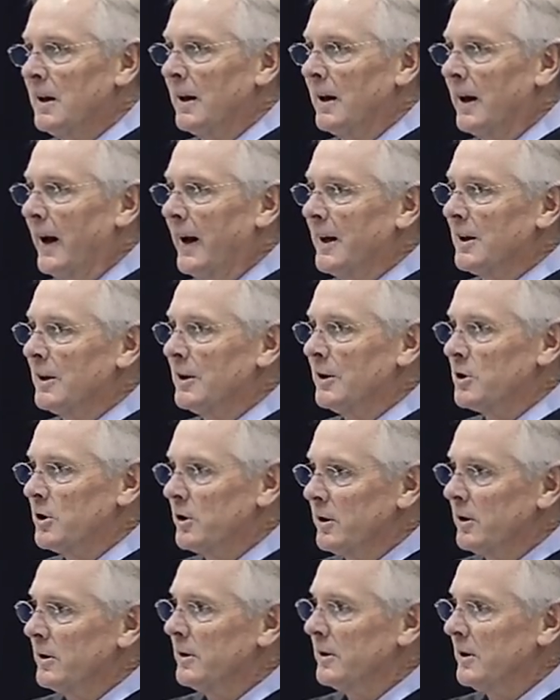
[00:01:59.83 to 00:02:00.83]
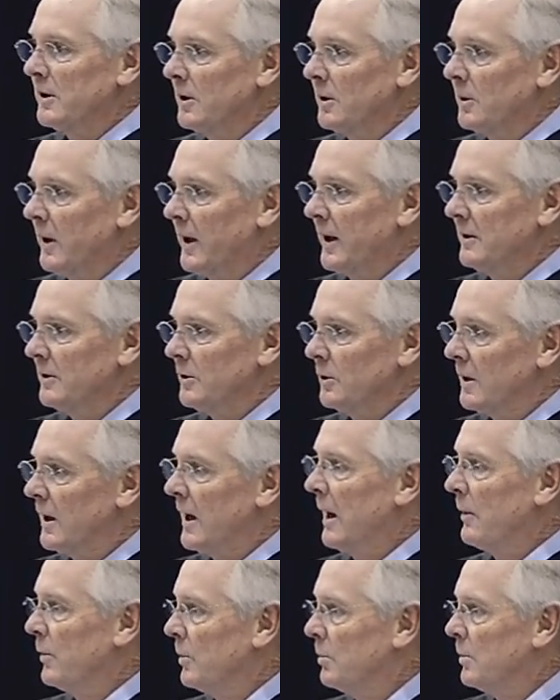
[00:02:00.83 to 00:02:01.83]
And I can assure you, I do
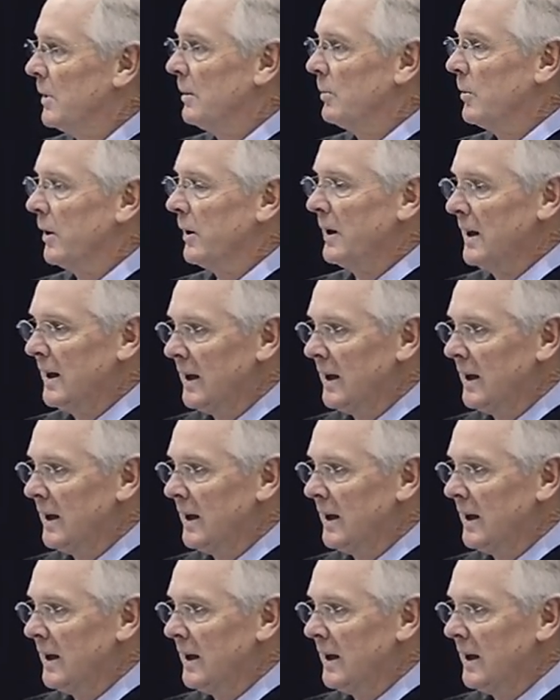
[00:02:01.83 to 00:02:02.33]
not remember